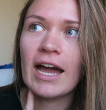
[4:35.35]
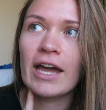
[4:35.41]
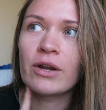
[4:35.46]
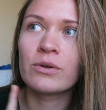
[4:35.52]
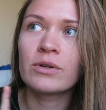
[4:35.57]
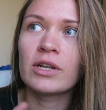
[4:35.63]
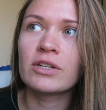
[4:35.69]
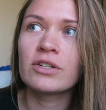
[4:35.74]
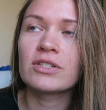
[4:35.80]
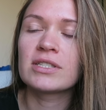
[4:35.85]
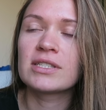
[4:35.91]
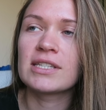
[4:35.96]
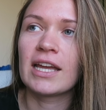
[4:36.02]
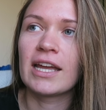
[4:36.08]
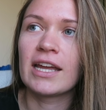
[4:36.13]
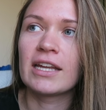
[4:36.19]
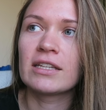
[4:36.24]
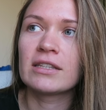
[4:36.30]
I don't
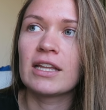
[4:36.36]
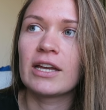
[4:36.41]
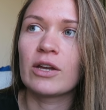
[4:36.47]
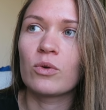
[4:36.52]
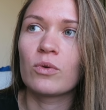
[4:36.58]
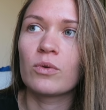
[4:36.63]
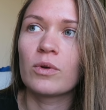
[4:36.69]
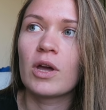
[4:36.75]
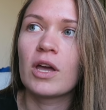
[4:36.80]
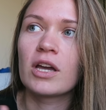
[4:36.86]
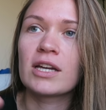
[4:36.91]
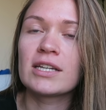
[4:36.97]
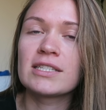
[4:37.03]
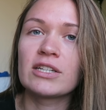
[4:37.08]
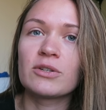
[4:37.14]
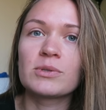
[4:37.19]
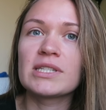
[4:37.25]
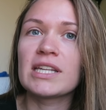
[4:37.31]
understand like,
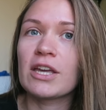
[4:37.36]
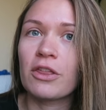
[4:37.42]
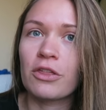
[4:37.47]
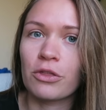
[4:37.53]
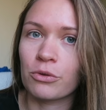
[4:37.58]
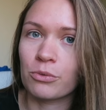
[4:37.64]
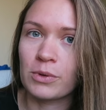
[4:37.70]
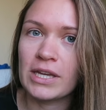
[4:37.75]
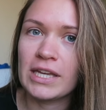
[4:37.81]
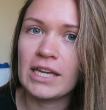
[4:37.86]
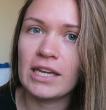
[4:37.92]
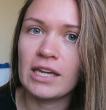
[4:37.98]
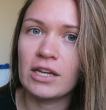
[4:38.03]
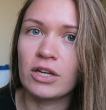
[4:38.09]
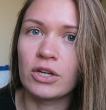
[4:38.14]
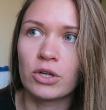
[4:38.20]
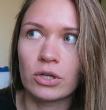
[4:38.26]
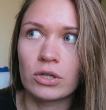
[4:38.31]
cause there was like
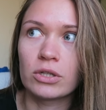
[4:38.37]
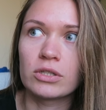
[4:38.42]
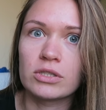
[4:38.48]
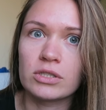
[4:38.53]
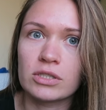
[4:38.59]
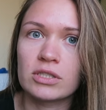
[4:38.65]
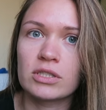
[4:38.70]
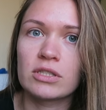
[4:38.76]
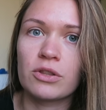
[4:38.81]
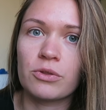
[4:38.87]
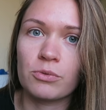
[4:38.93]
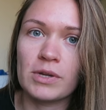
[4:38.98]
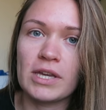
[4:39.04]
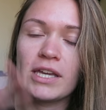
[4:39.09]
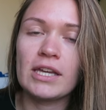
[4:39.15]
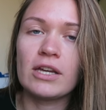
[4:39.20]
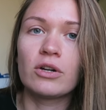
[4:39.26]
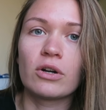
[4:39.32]
three girls,
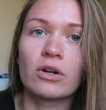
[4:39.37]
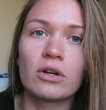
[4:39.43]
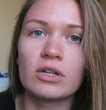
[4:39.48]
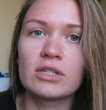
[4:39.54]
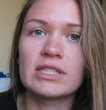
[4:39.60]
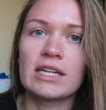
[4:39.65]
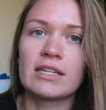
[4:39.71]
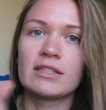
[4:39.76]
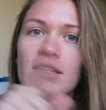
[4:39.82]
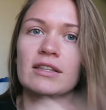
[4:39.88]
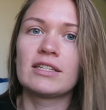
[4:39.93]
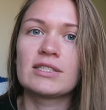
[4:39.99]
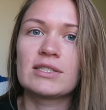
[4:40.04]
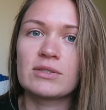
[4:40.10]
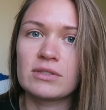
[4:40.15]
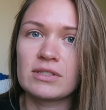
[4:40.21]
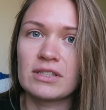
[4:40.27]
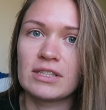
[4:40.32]
three girls and then
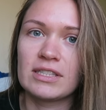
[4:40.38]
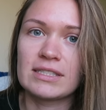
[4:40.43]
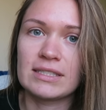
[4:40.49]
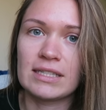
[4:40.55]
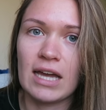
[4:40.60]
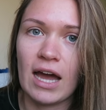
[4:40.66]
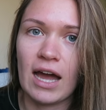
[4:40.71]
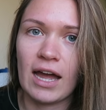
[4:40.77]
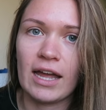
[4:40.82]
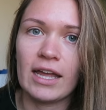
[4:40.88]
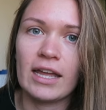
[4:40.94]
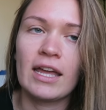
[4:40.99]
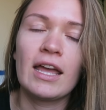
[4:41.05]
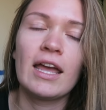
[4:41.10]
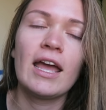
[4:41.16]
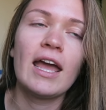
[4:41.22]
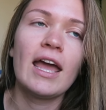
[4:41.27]
this, this guy.